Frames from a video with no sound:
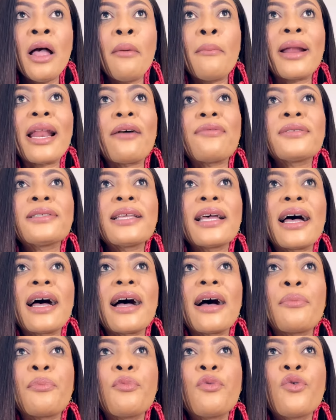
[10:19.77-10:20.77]
but
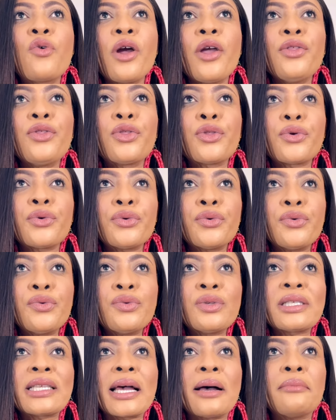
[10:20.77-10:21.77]
after going
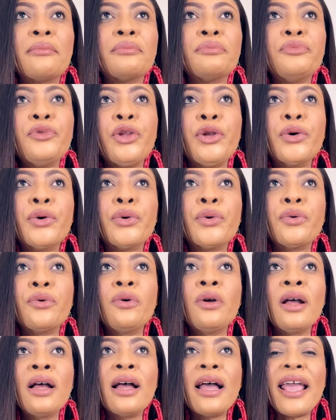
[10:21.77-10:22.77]
through some, you
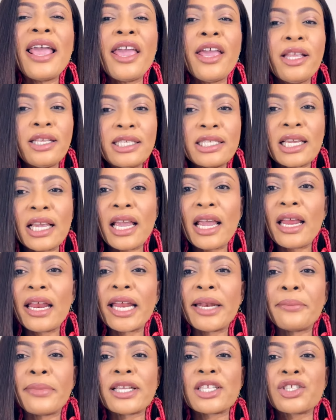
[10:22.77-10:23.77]
know, aging
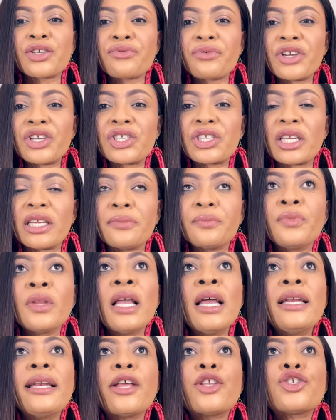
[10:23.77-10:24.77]
and maceration,
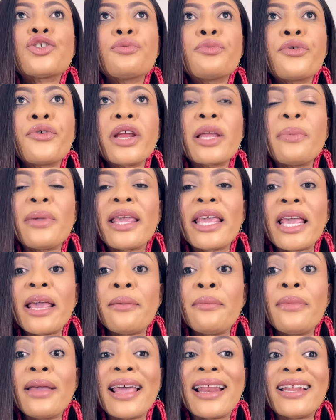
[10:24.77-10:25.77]
the turmeric
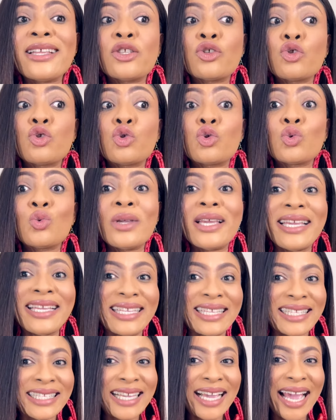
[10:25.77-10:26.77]
became a little too
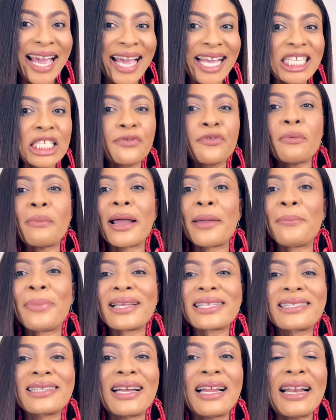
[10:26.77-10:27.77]
intense for my
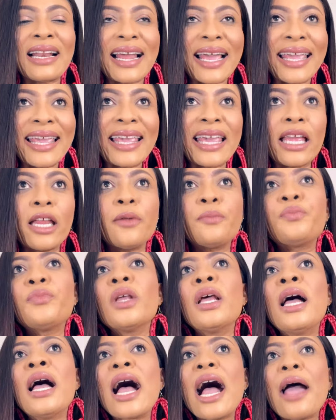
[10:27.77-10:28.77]
personal liking.
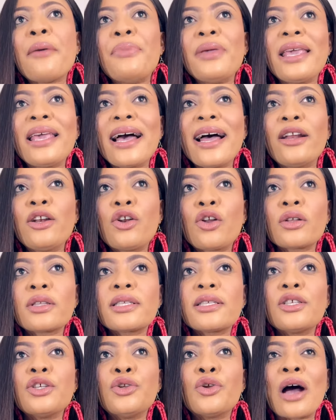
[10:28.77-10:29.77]
I began
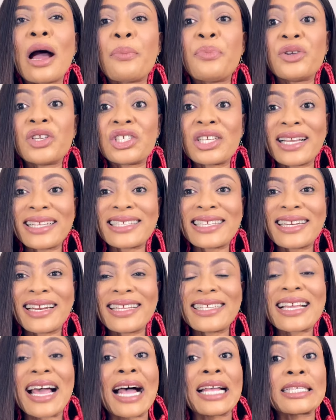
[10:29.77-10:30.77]
not, you know, appreciating
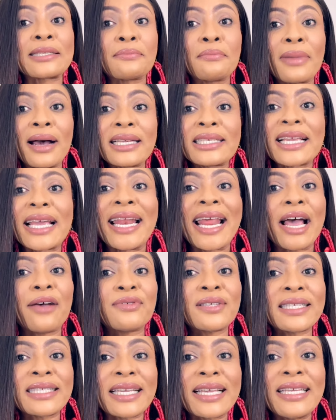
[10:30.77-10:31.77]
it as much, and I
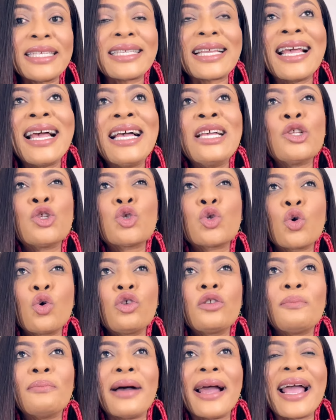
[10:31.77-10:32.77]
have since
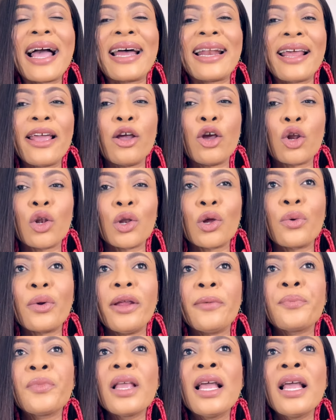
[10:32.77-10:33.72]
sold my Anna and Glory.